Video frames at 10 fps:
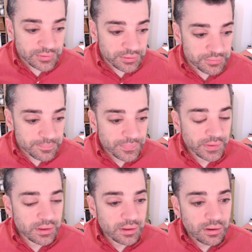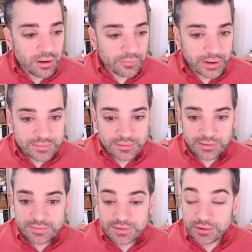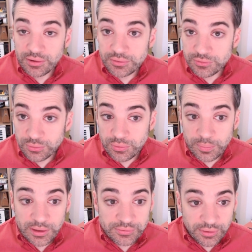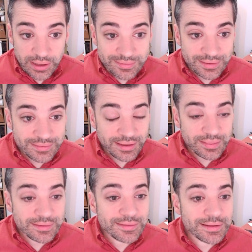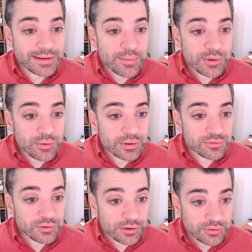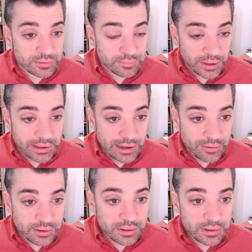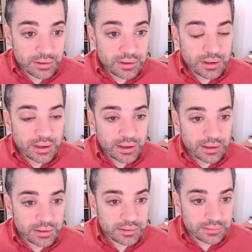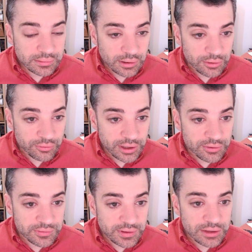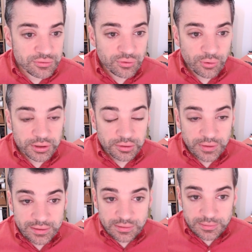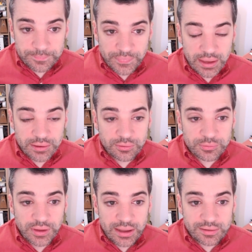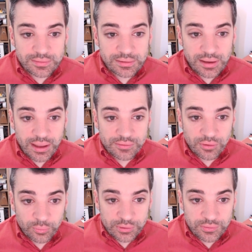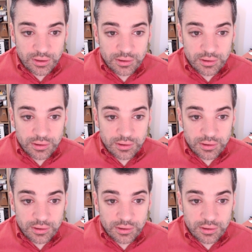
field. All right, let's get on to the puzzle. As I said, this is a debut construction by our, uh, our creator today, Troy Ledka, and it was edited, as always,